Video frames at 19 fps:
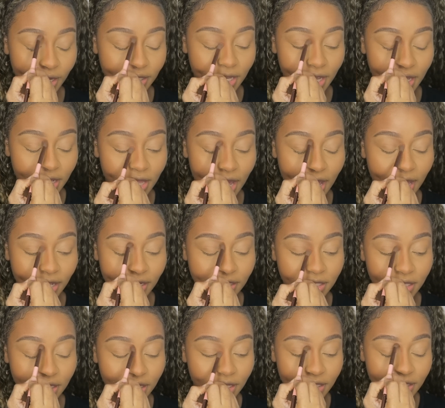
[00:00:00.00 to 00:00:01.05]
I take that
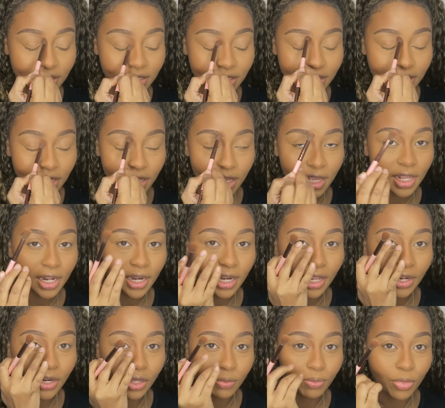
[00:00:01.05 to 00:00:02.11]
into this
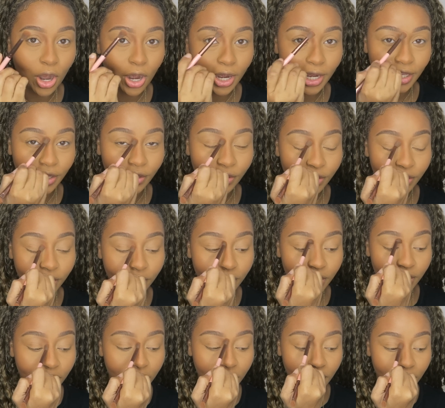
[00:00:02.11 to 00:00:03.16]
little part here
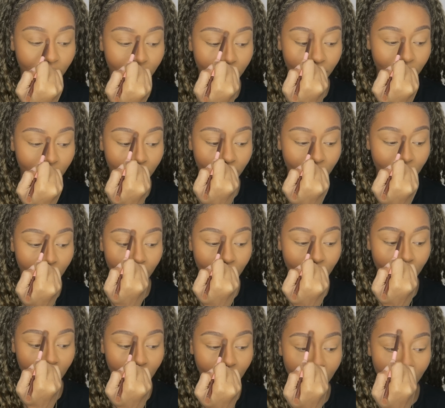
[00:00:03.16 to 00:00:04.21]

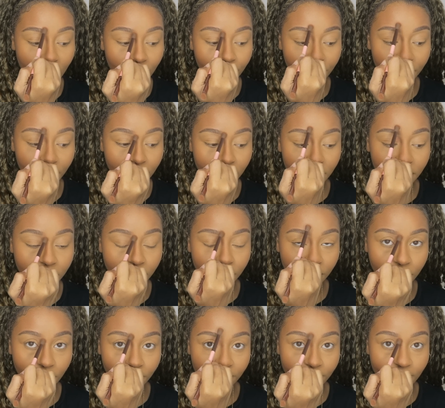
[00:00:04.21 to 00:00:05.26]
and up
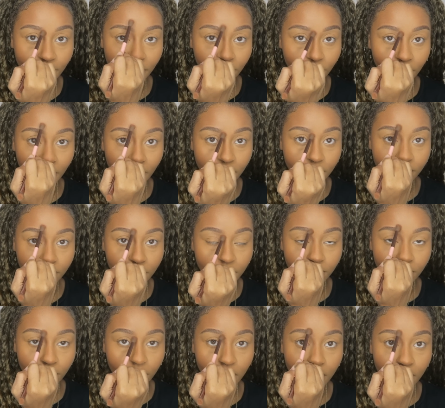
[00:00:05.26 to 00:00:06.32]
into the feathering of my
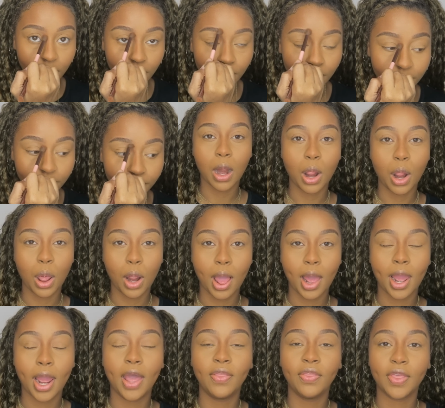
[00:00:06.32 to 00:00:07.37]
brow,
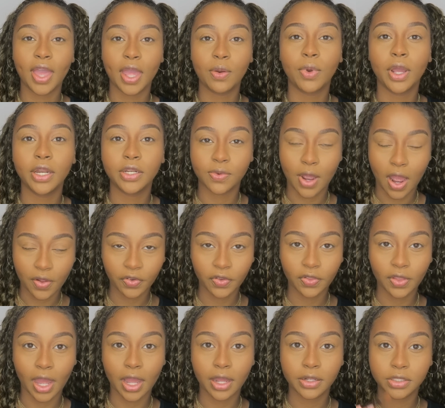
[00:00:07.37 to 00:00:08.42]
and then what I do after
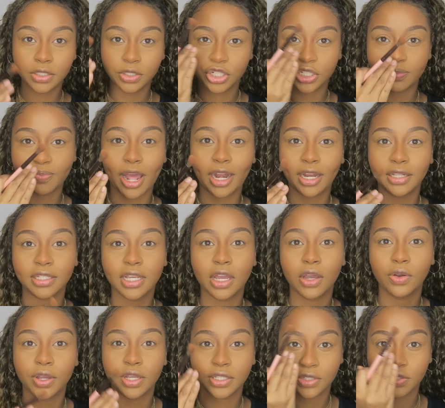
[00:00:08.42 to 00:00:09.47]
that to just balance it
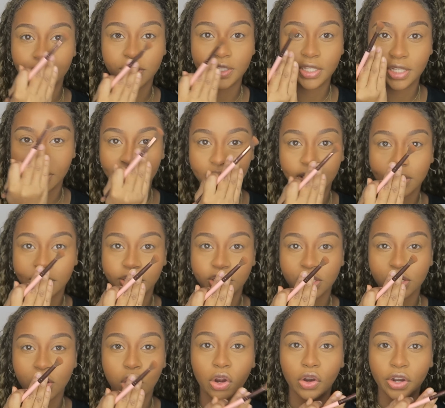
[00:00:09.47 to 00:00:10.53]
out, because as you can see, this looks
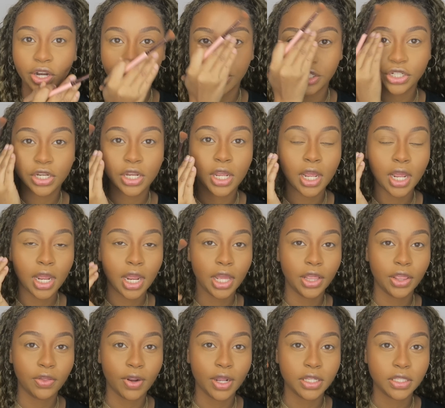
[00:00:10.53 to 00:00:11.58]
just orange
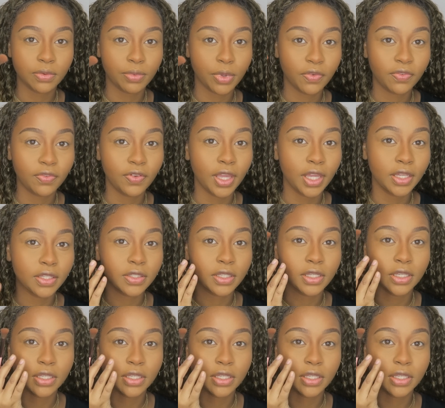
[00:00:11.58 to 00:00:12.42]
and the rest of my face